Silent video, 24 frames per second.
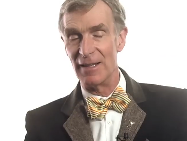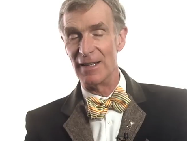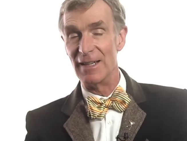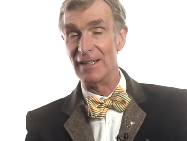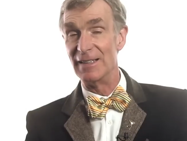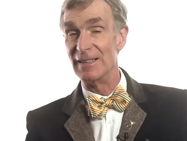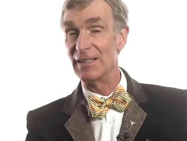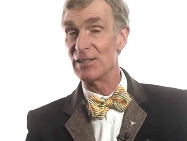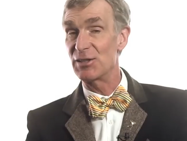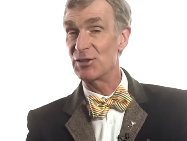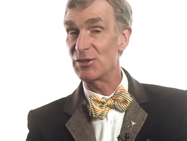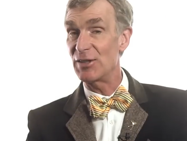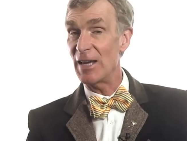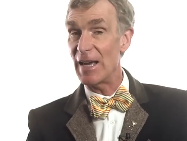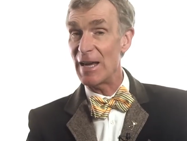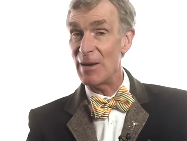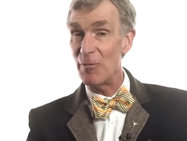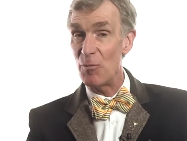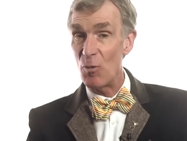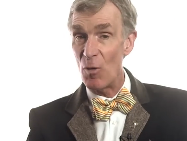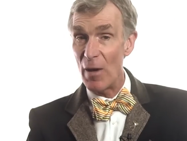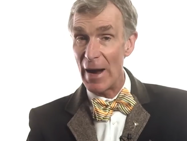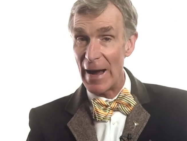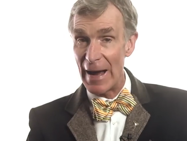In the
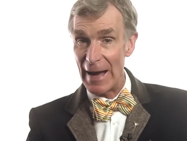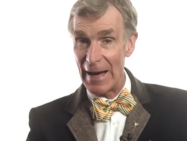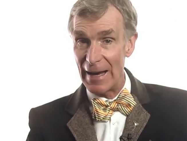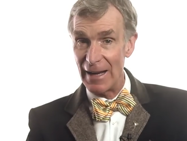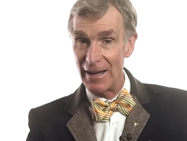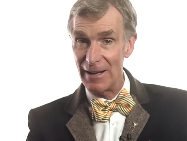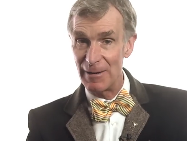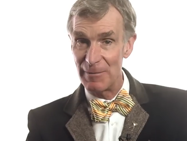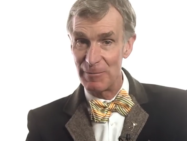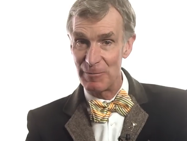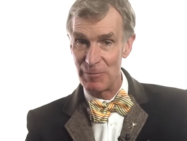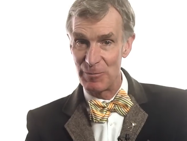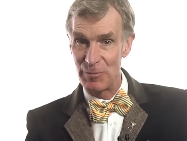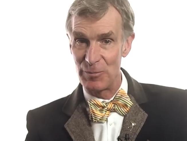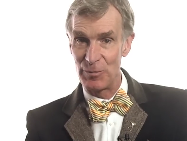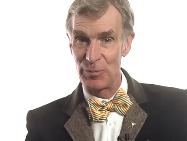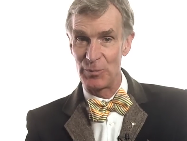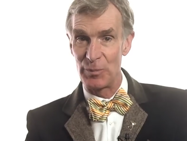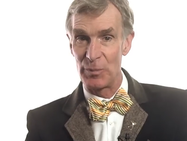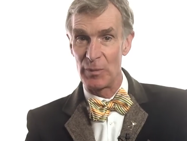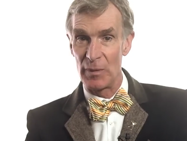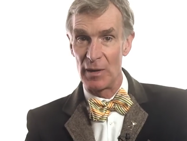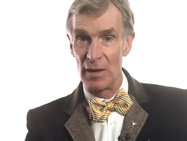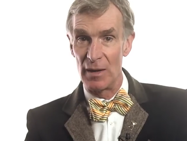same way,
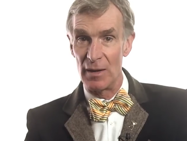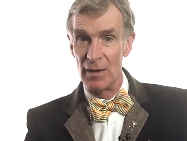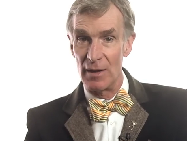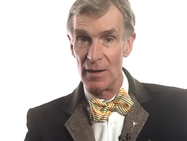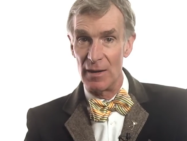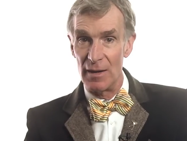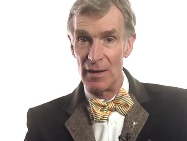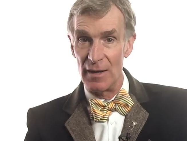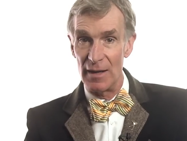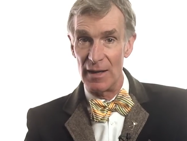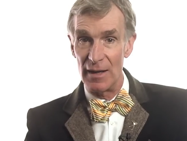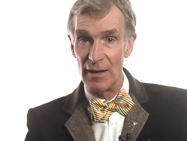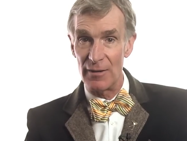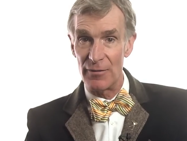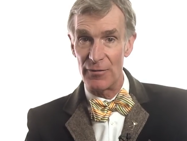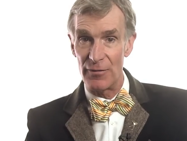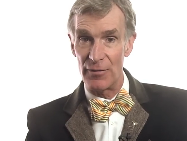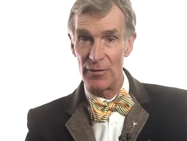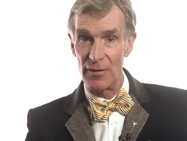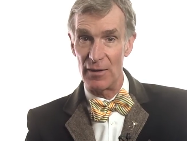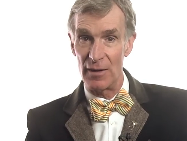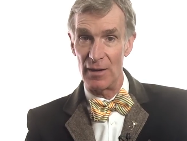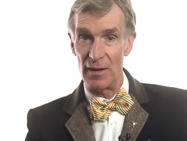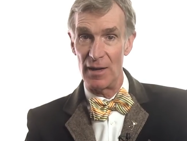
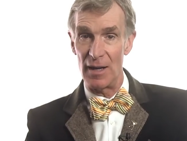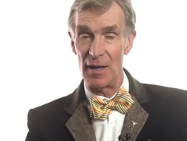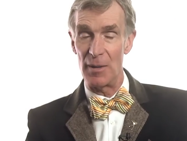if